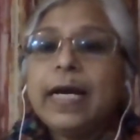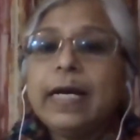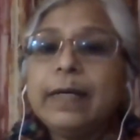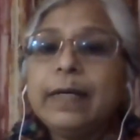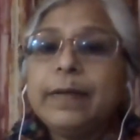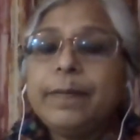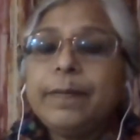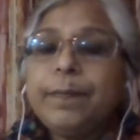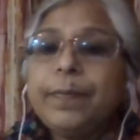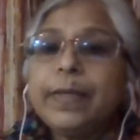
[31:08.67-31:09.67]

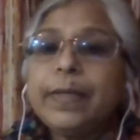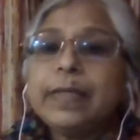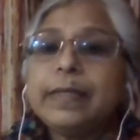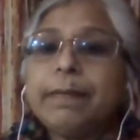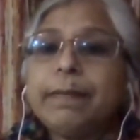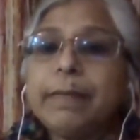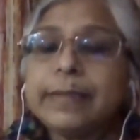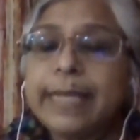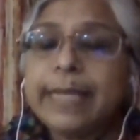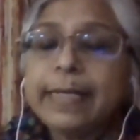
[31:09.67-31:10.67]
Um,
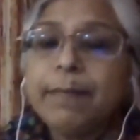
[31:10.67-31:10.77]
See,